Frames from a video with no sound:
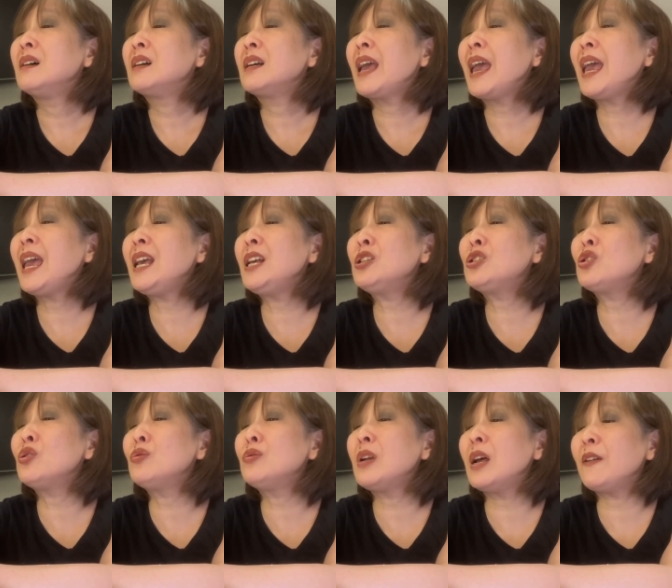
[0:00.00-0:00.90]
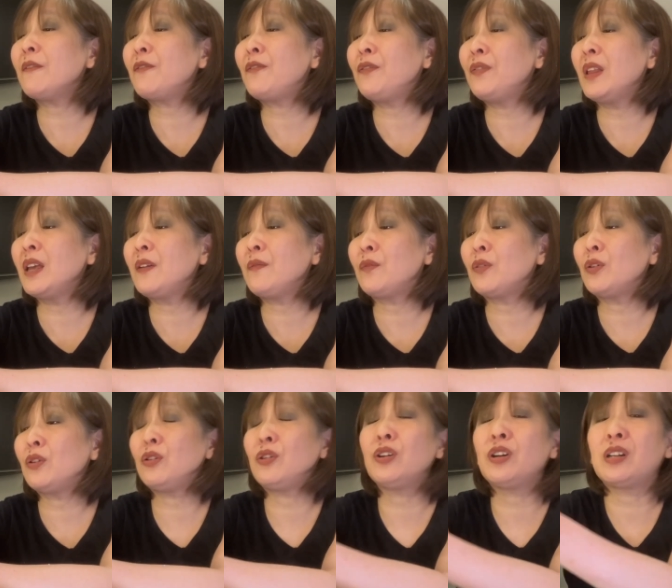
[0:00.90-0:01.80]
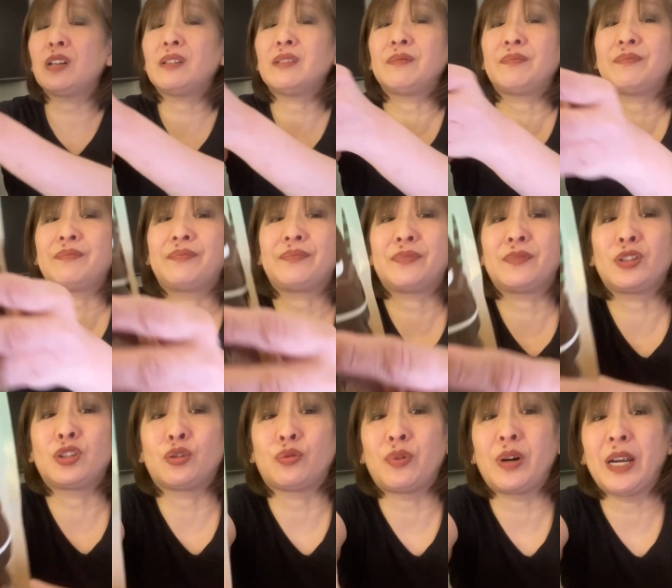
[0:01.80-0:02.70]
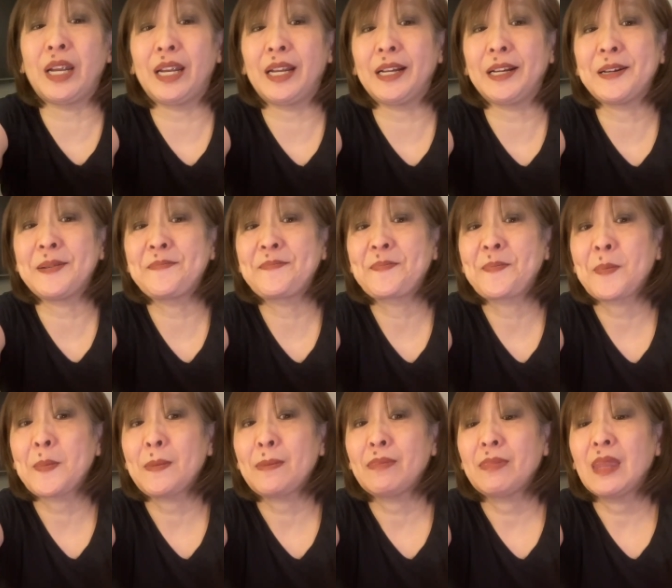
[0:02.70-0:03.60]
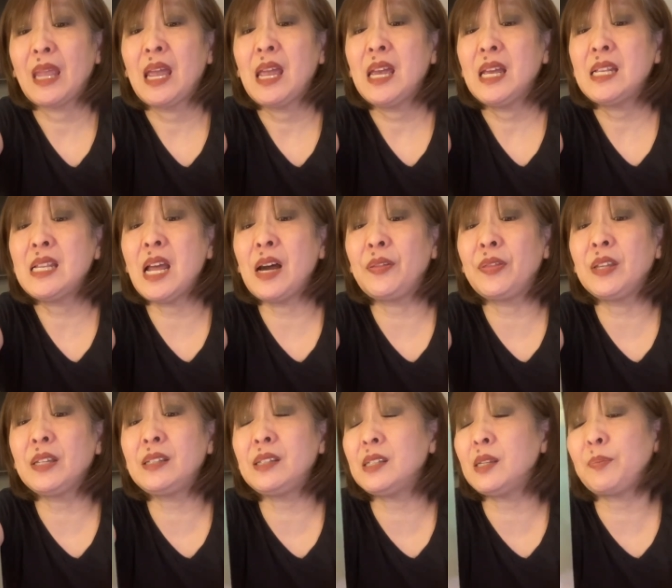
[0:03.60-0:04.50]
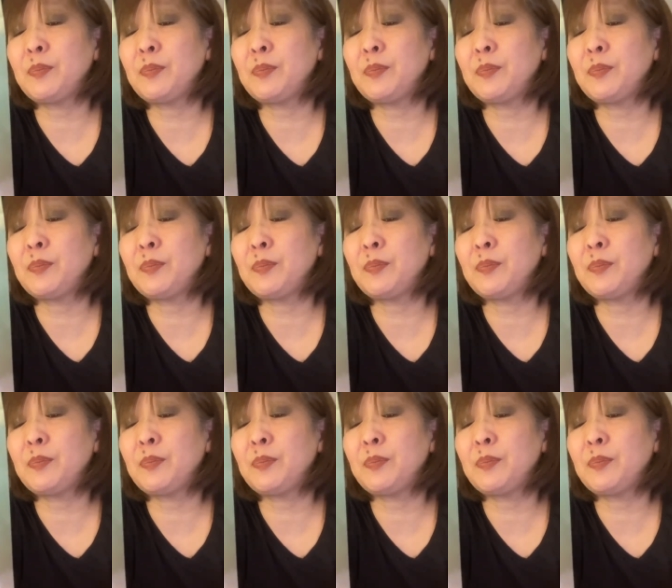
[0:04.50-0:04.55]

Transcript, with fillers: hazelnut flavored drink. Now this is a